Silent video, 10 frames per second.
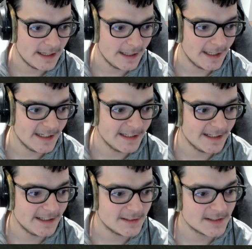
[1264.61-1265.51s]

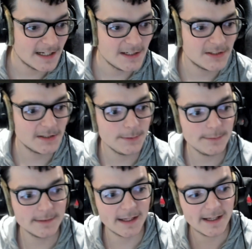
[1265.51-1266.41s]
And stay
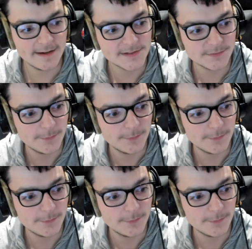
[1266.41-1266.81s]
tuned, I guess,